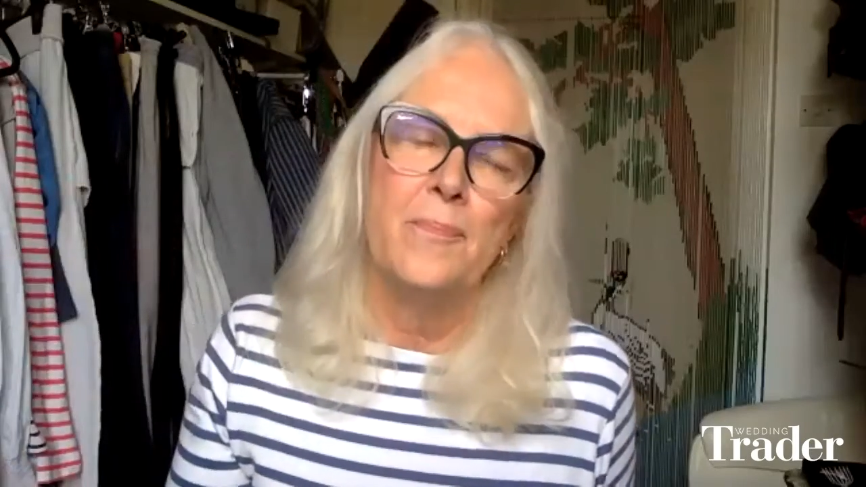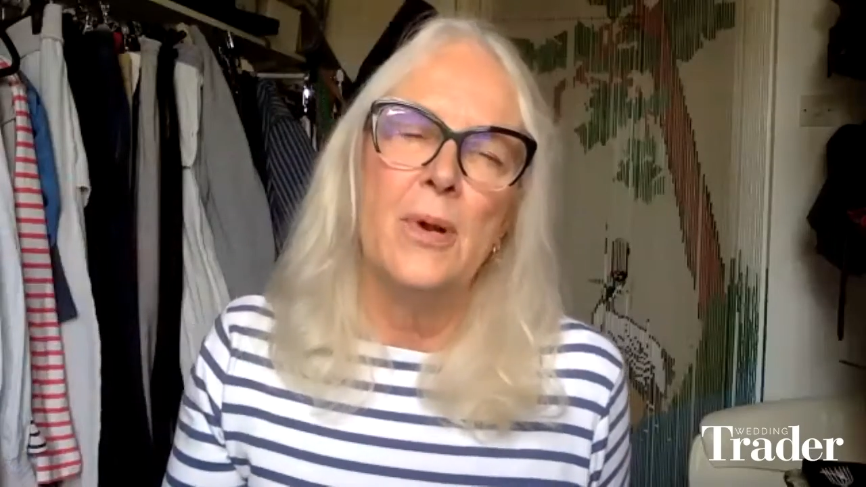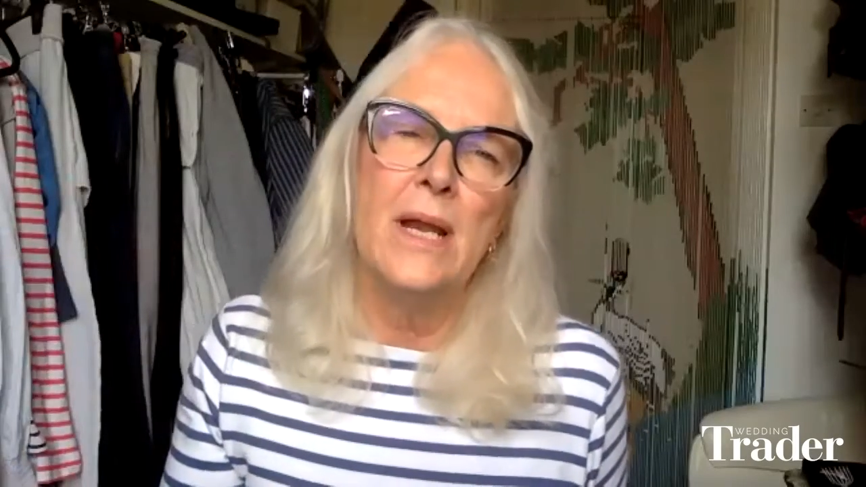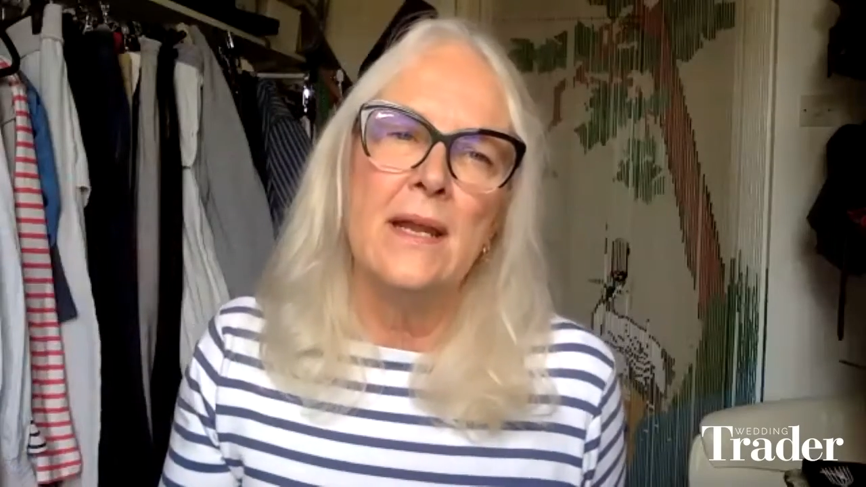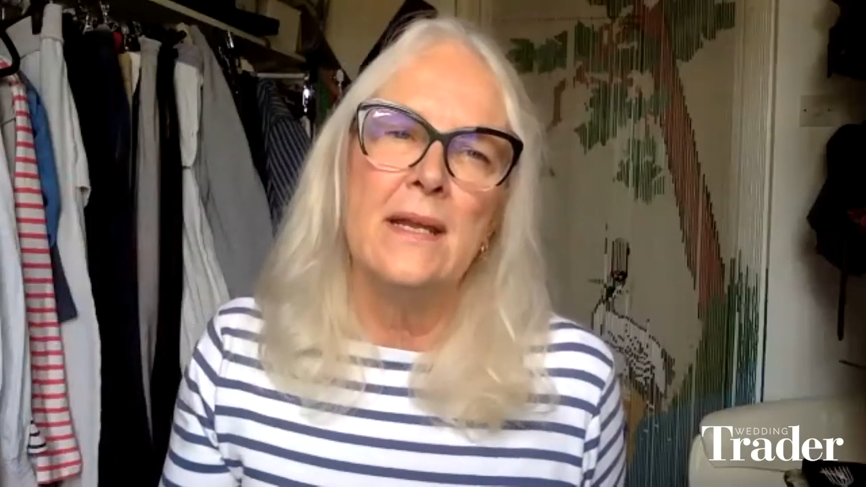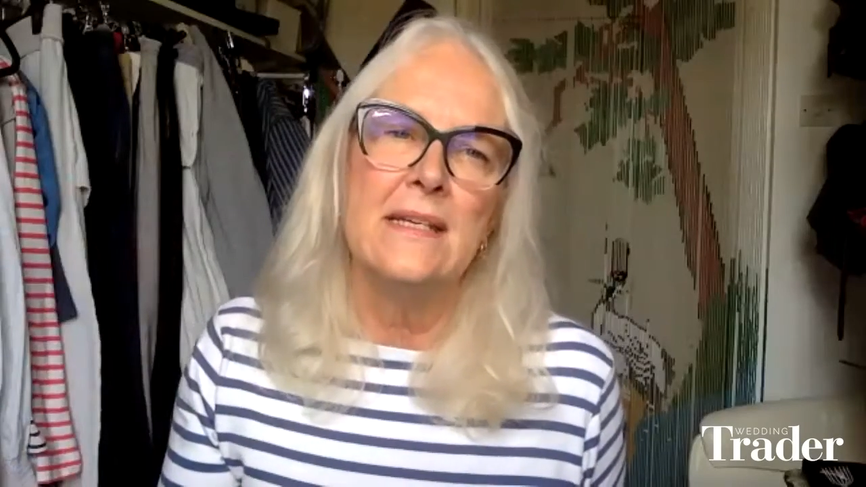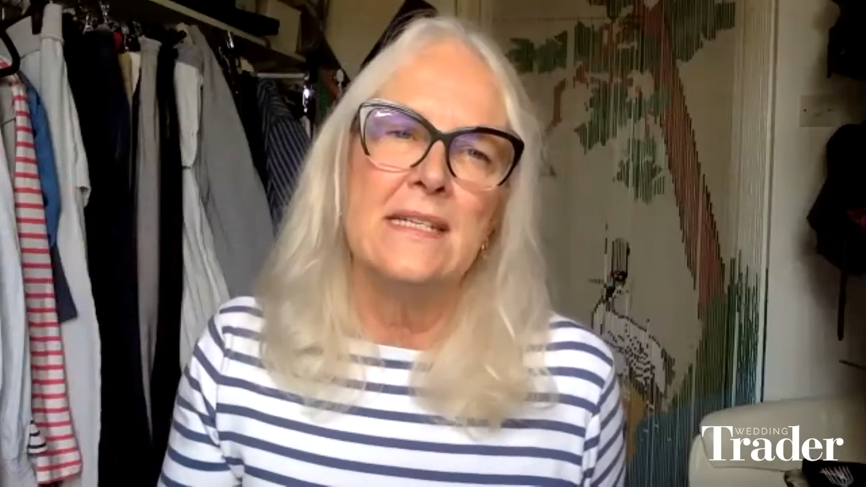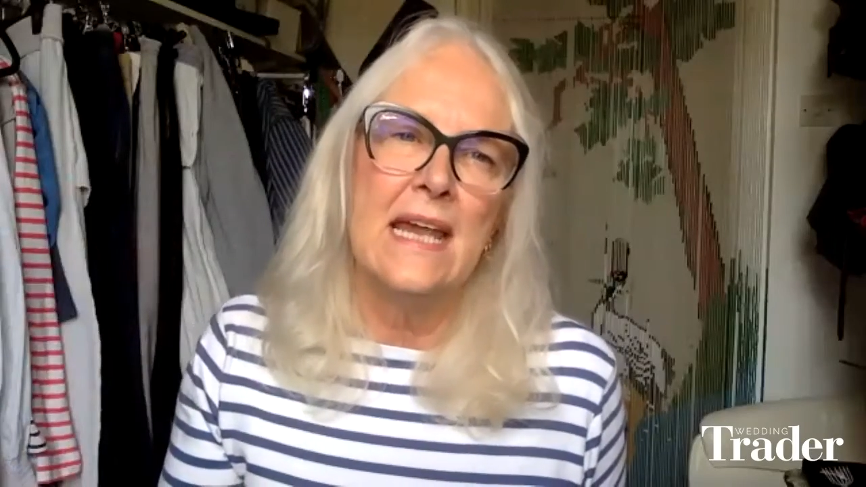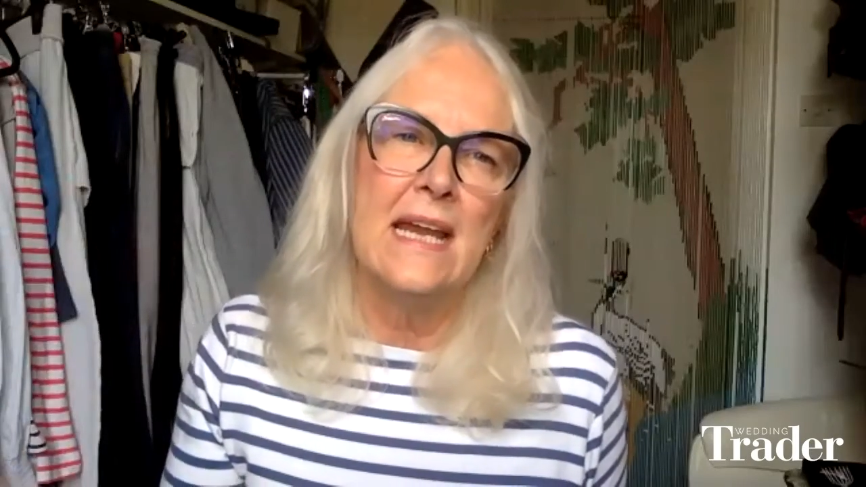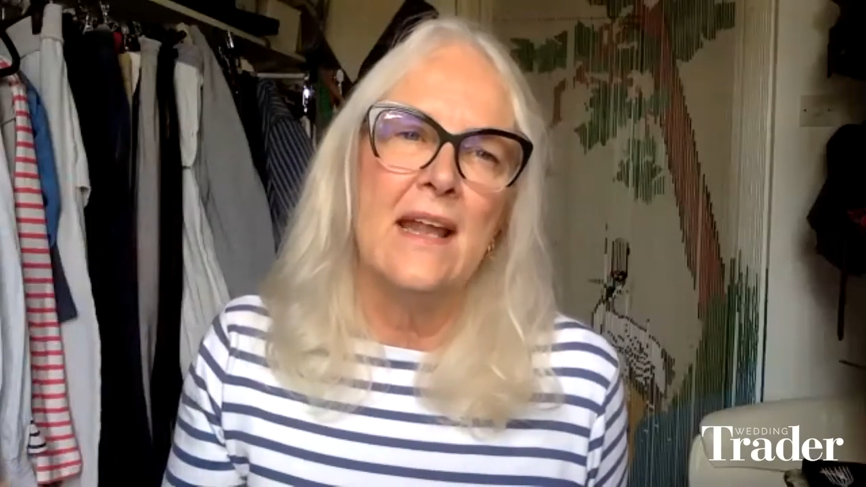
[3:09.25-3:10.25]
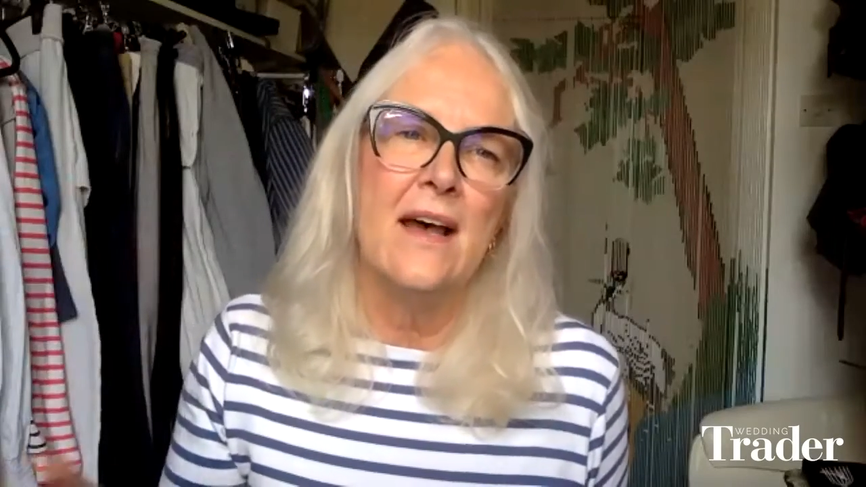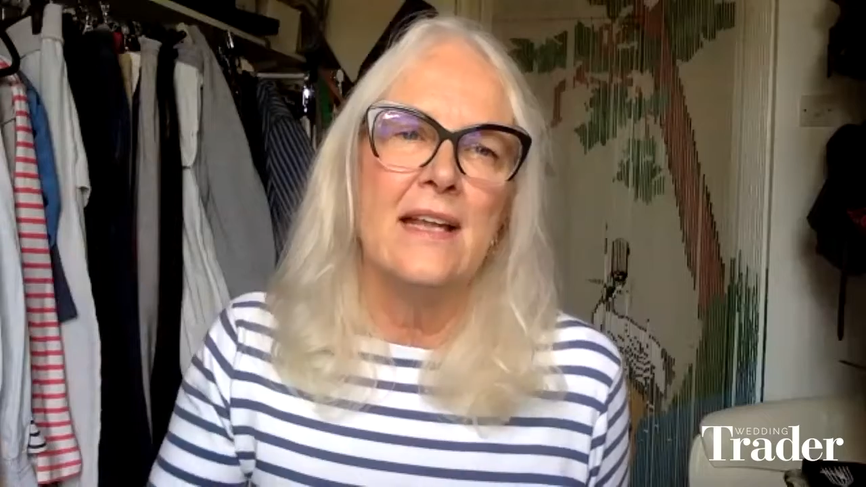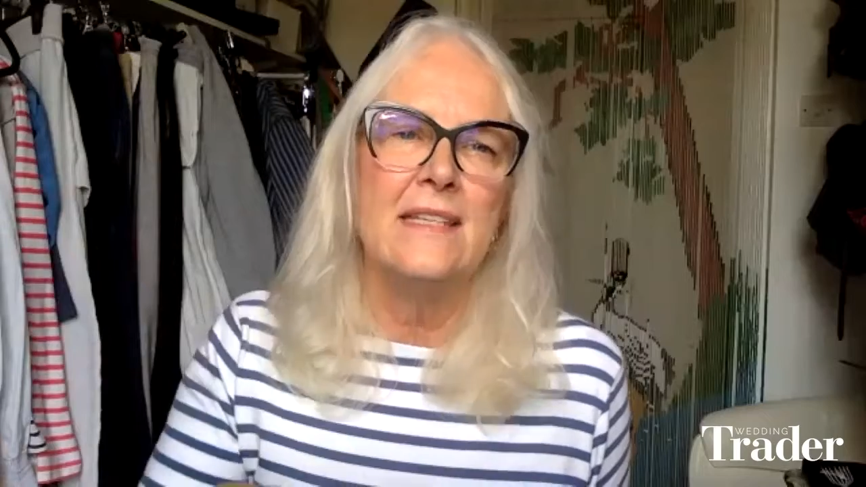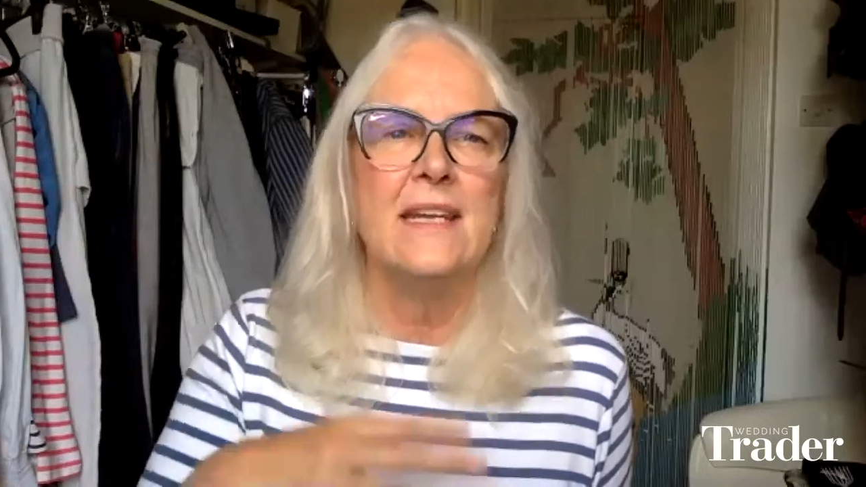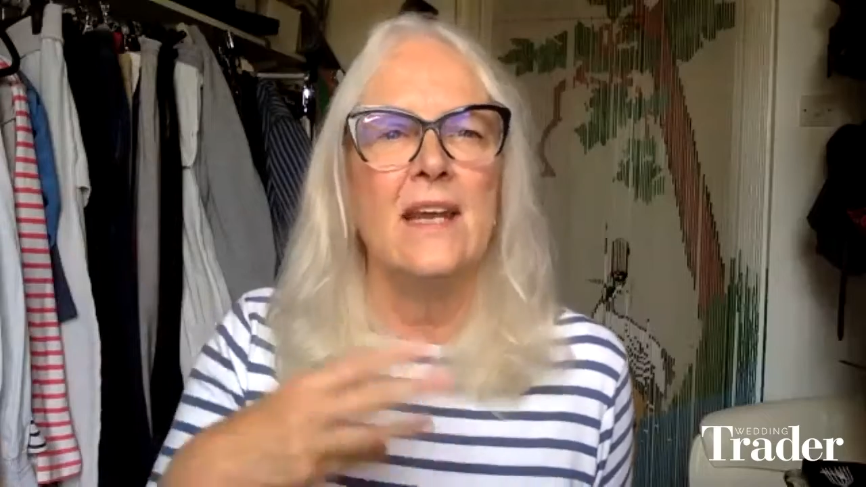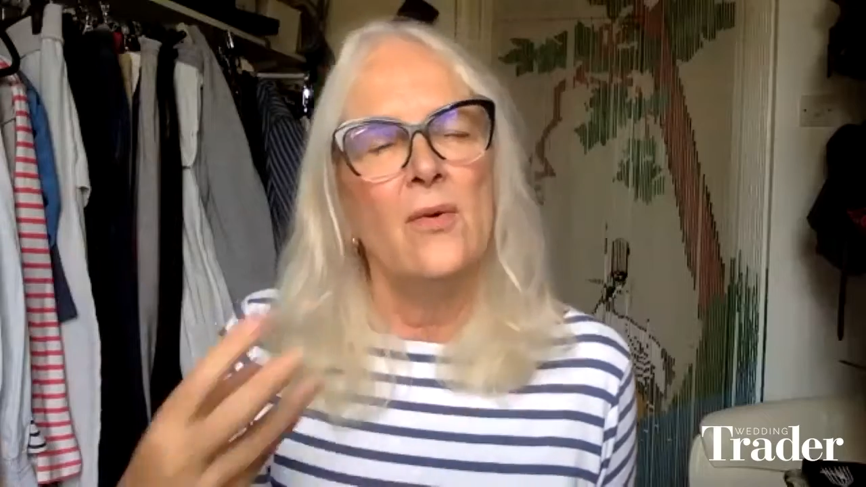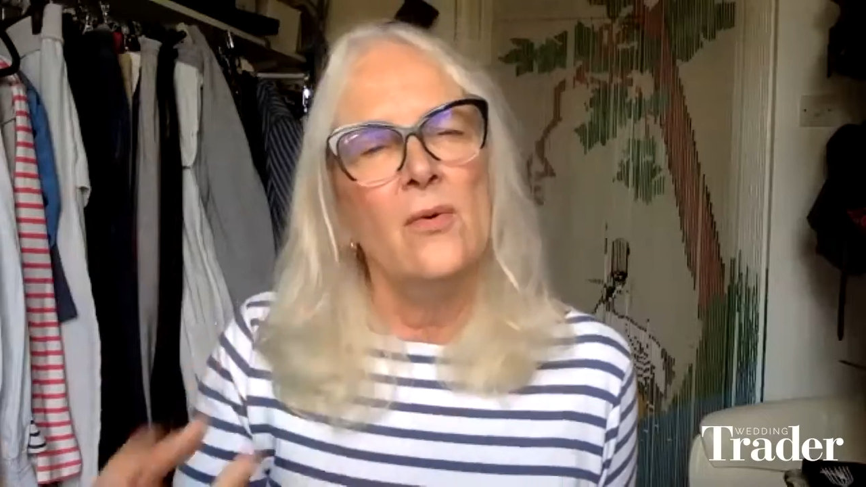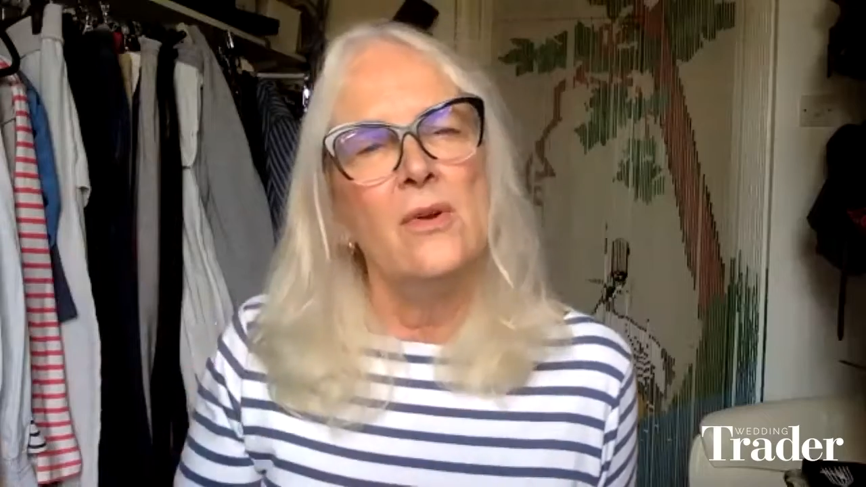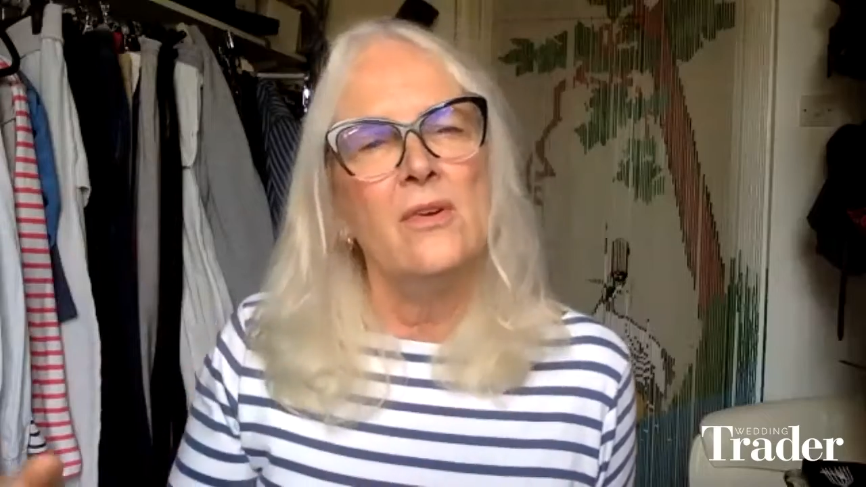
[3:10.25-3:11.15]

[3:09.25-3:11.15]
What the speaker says: brilliant daylight and it all